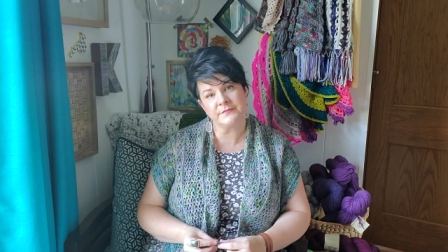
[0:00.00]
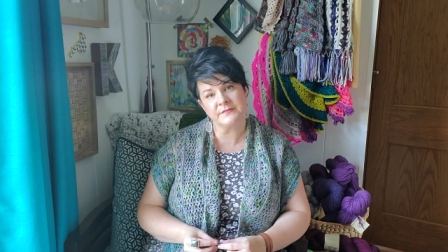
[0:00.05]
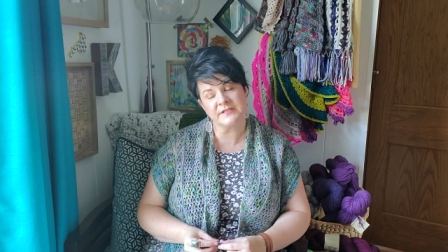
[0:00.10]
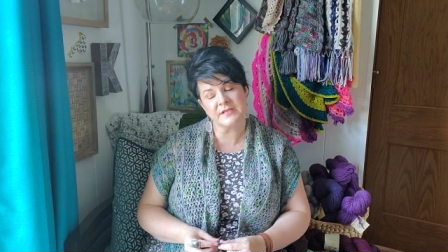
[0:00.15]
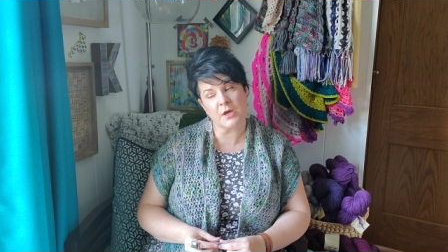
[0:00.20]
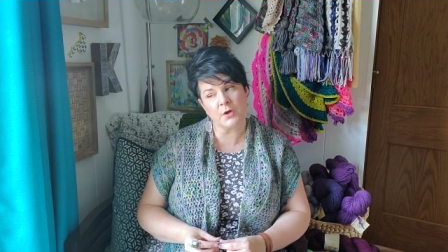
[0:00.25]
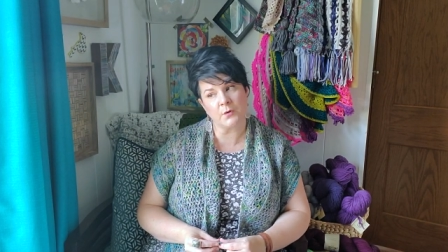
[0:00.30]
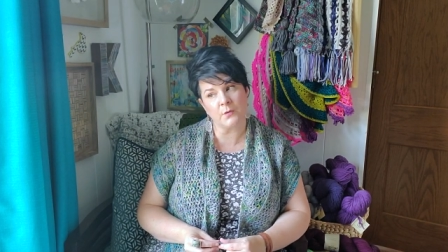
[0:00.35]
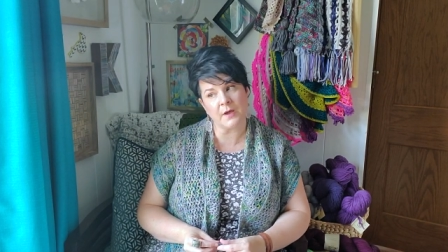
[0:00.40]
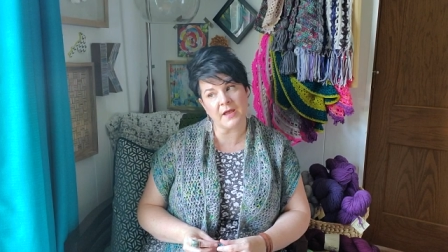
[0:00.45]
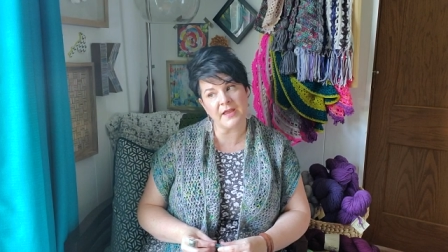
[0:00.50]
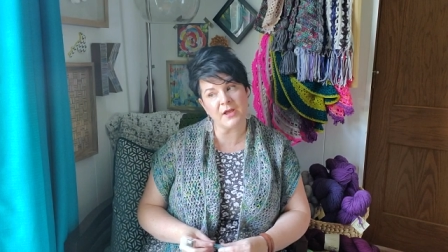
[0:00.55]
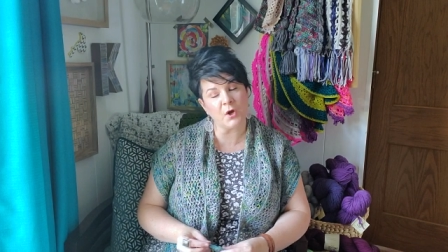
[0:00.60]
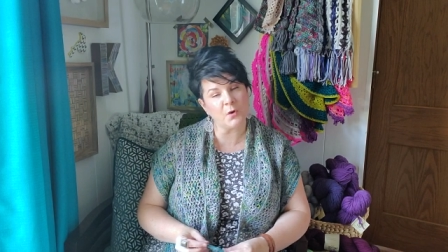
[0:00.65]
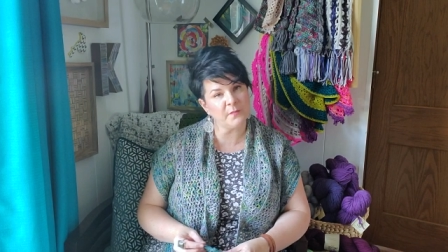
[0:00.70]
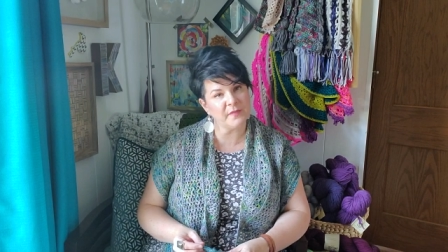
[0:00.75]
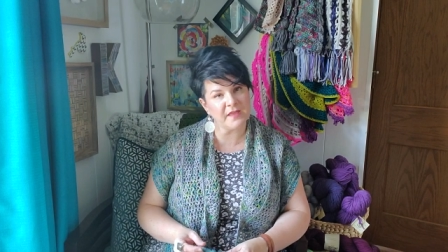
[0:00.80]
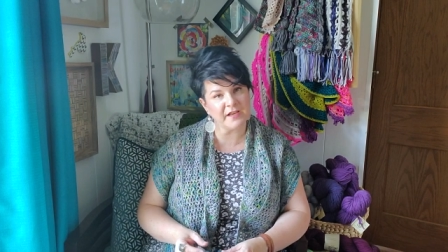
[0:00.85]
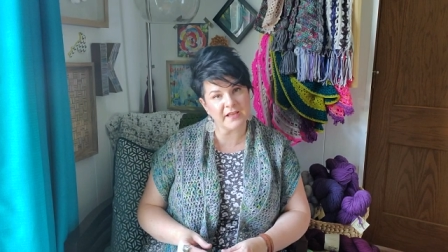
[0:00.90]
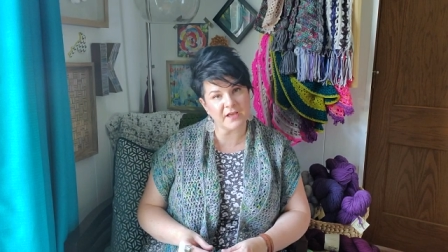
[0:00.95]
So I
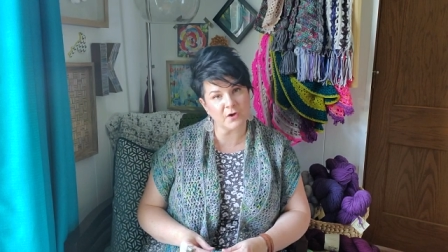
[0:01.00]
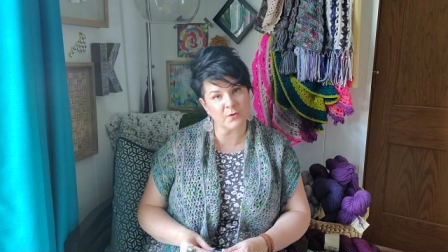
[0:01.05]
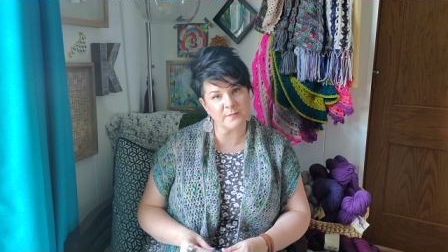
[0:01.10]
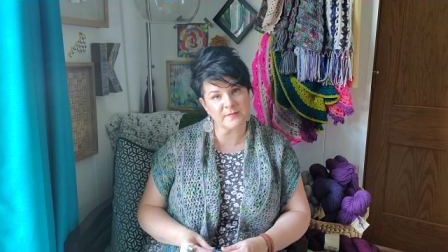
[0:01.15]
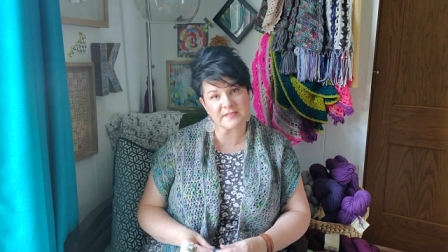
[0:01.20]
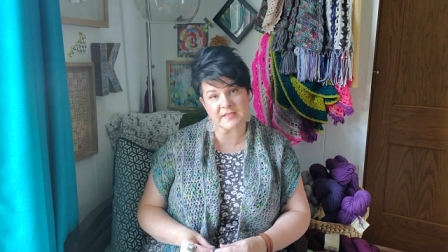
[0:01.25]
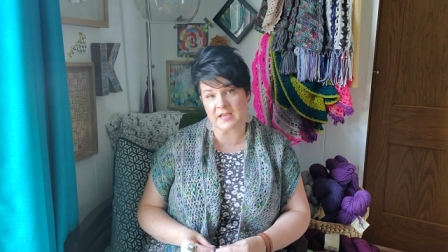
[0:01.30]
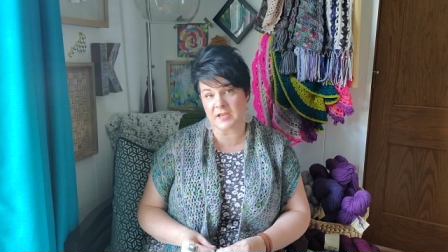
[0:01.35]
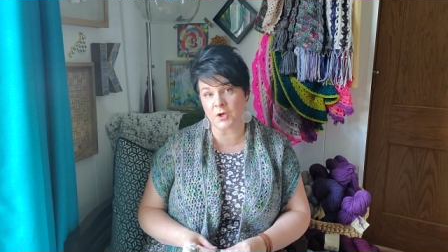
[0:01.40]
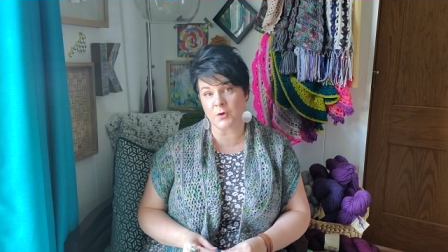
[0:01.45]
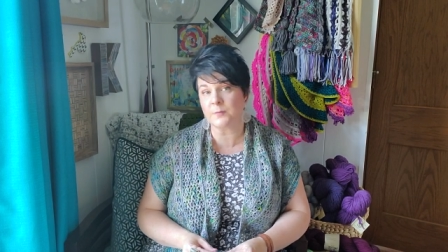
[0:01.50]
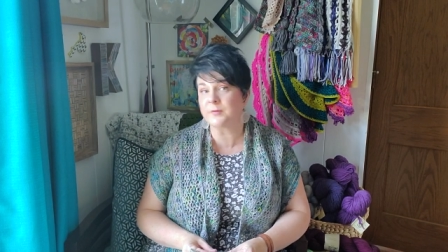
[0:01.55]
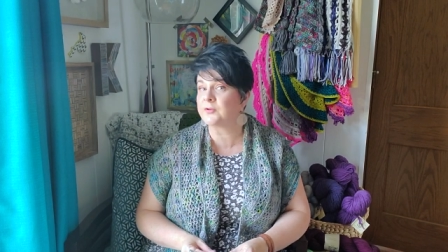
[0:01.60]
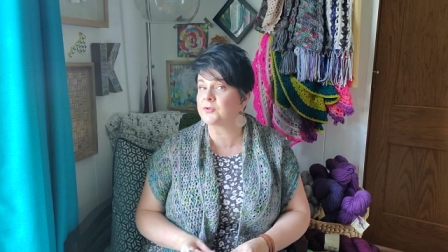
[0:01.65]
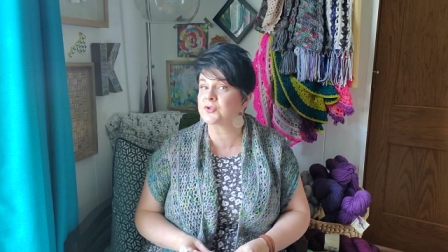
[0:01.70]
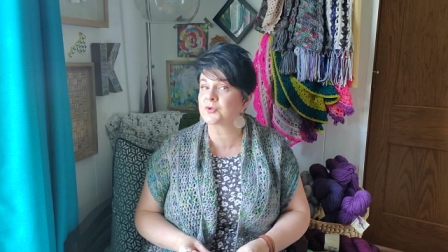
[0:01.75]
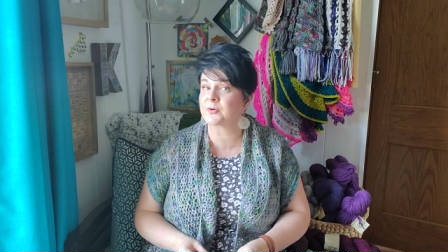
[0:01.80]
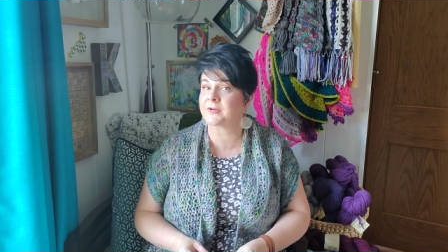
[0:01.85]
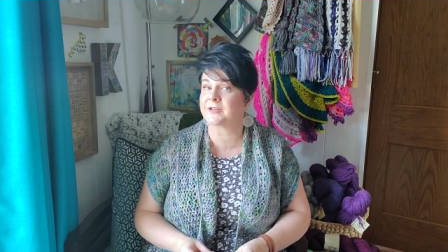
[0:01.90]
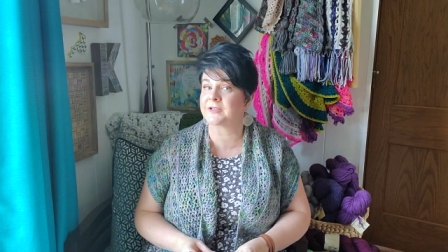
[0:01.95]
hope that helps. I hope
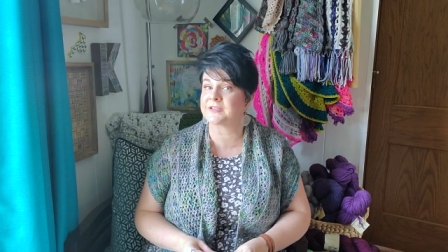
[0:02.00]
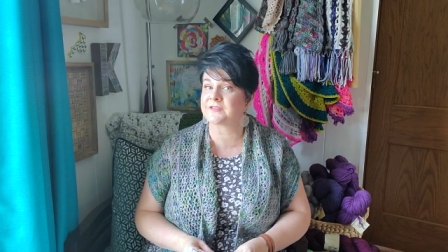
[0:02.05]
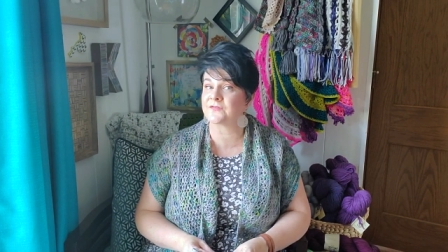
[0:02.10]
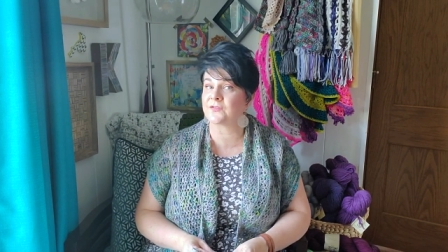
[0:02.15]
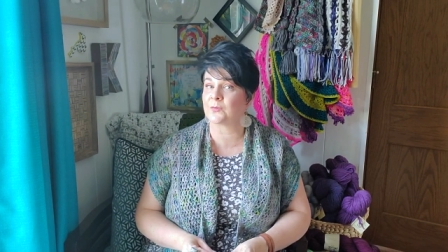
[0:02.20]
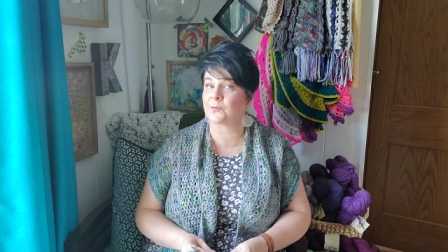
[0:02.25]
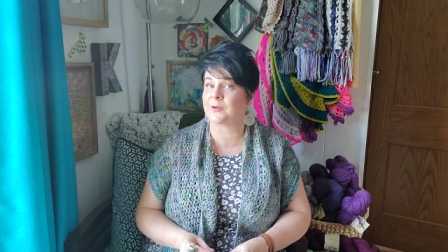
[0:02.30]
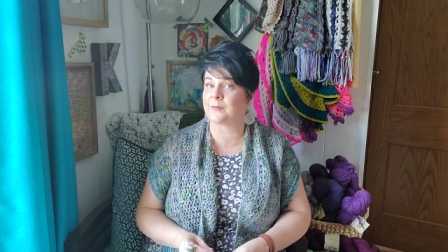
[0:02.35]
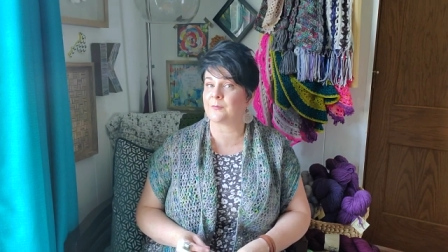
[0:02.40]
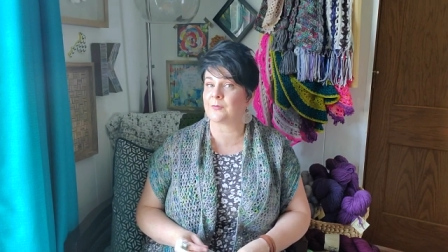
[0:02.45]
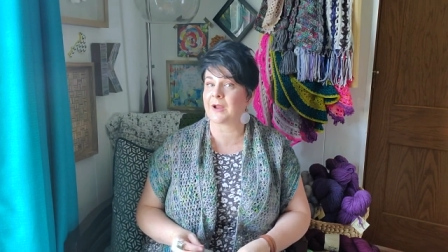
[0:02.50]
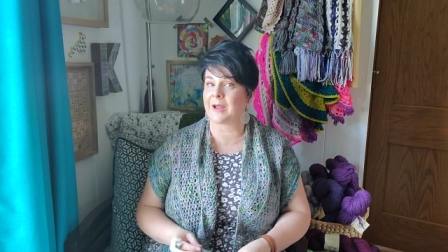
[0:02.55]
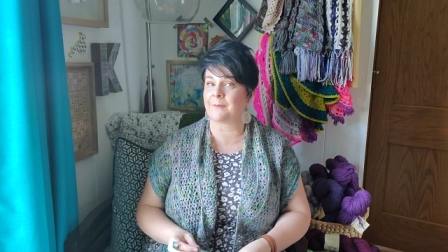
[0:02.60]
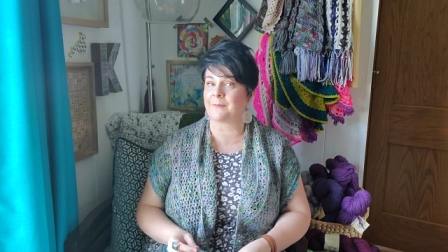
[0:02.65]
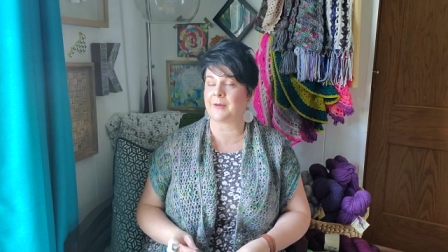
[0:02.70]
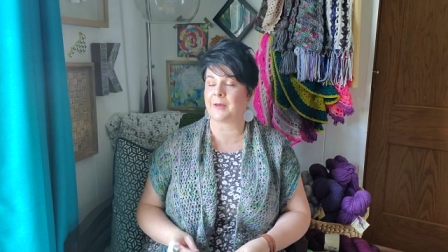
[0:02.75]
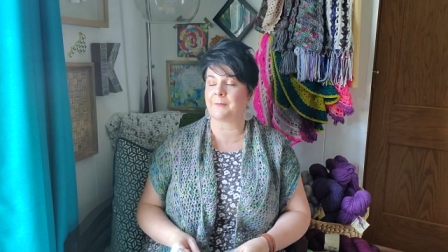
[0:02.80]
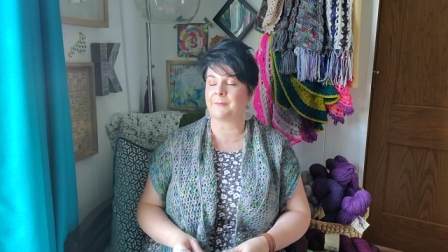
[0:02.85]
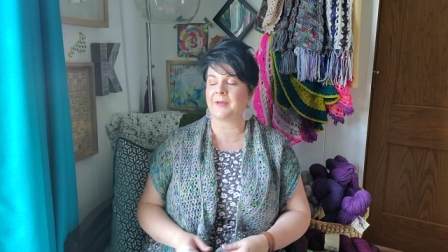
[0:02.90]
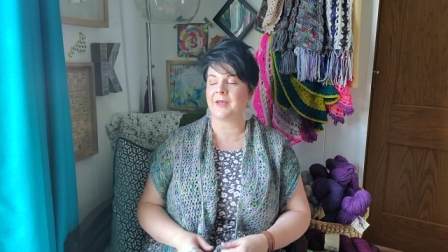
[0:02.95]
you'll join us for WIP Wrap
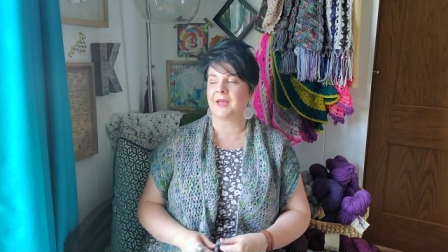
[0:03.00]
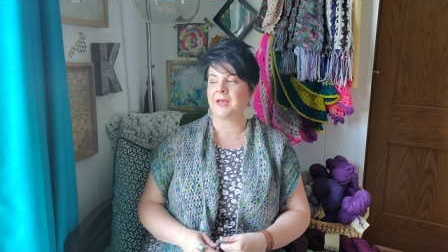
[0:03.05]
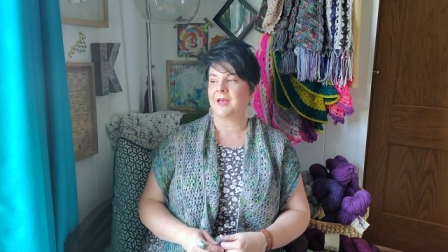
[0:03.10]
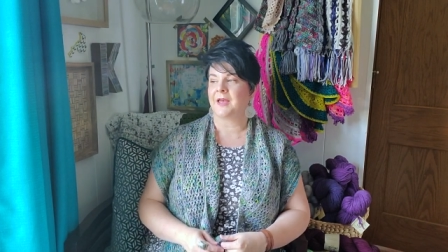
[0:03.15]
Up.